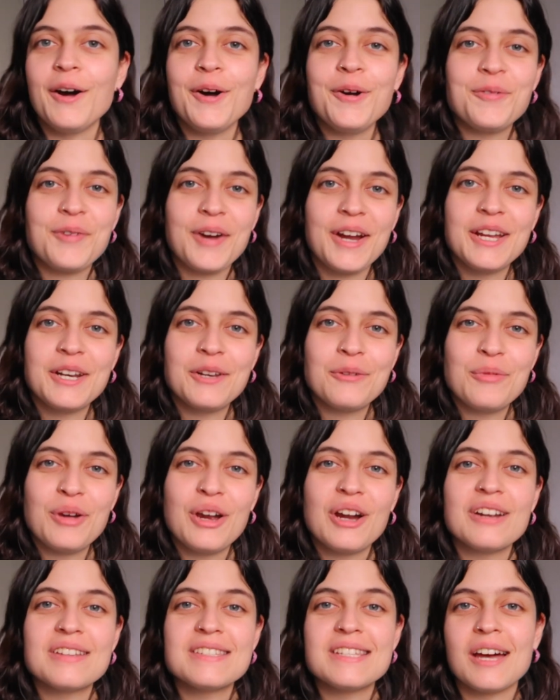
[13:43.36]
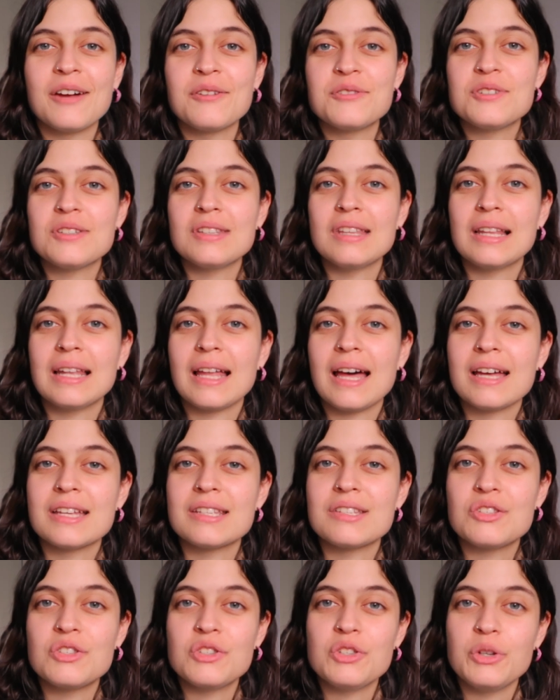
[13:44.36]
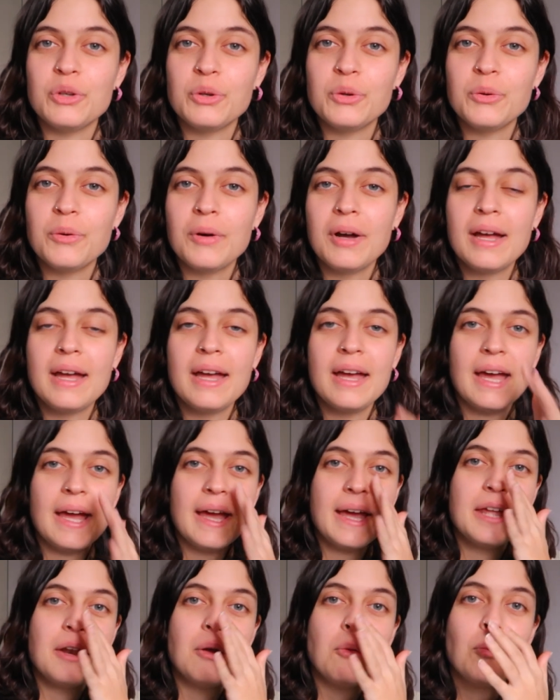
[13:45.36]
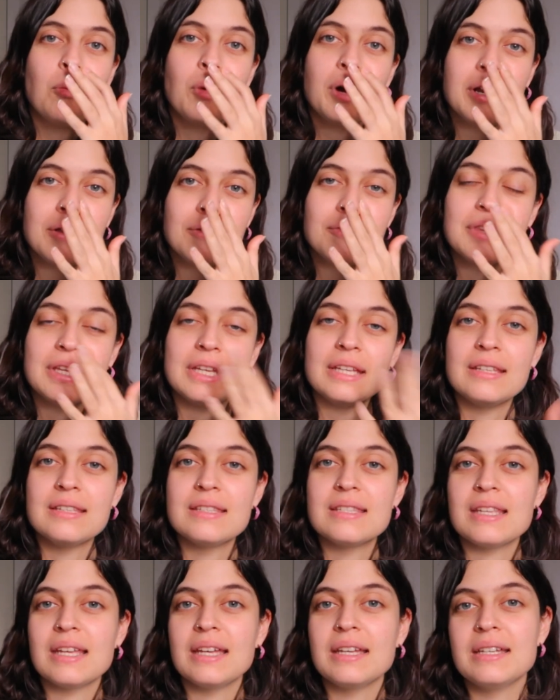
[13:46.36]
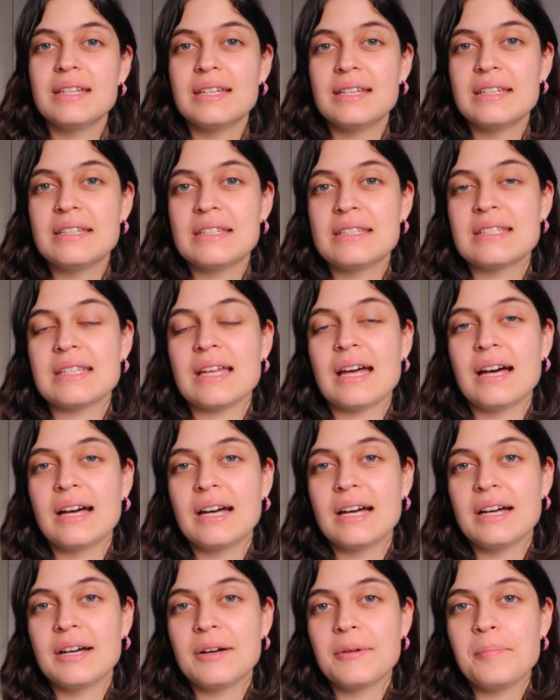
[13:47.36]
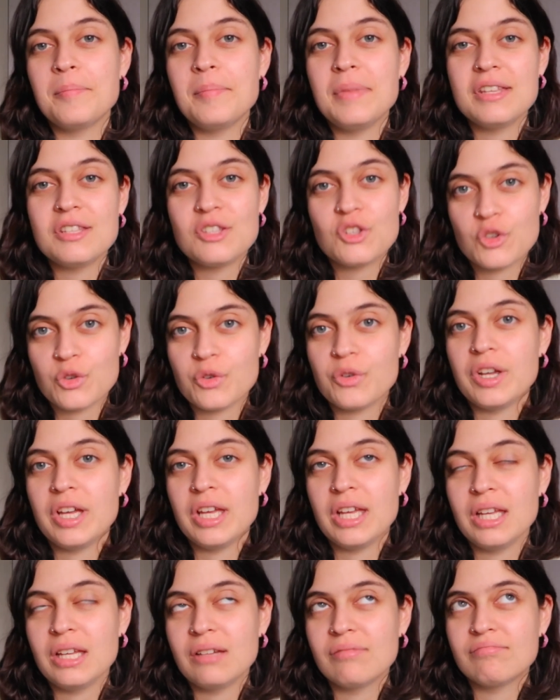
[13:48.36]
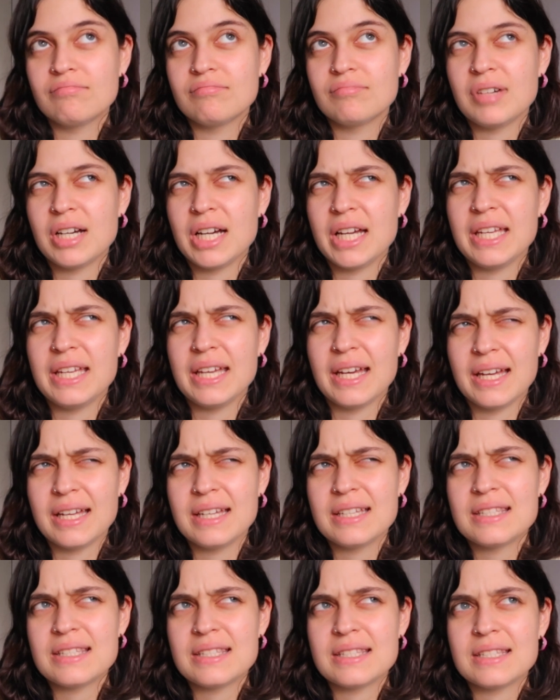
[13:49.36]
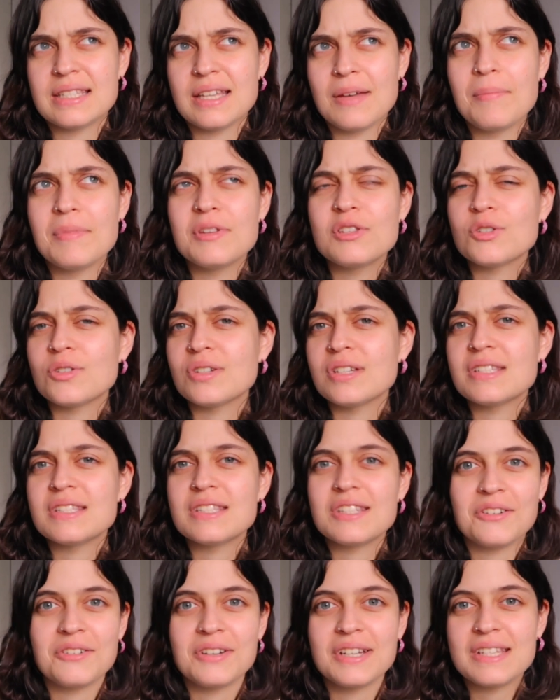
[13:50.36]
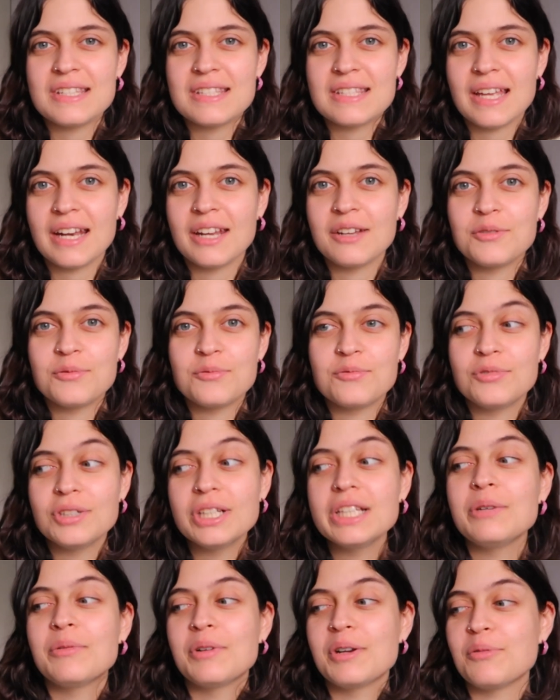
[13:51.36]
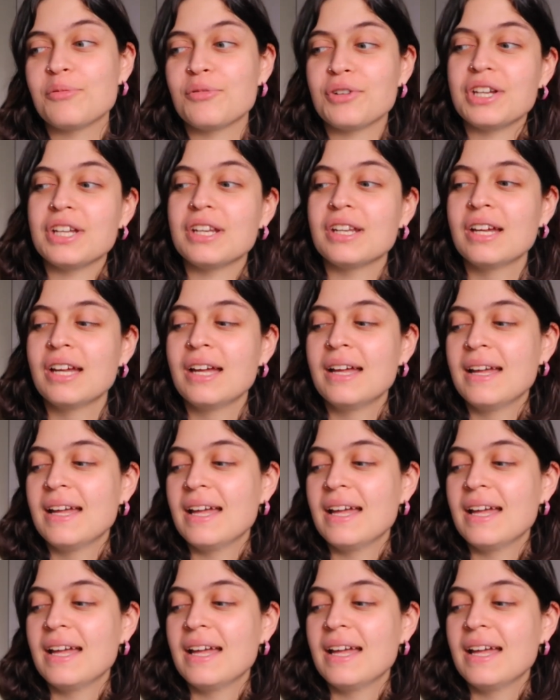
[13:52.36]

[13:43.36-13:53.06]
Alright, we are down to the last two, and one of these is a mystery, I guess, a mystery series that I really want to read.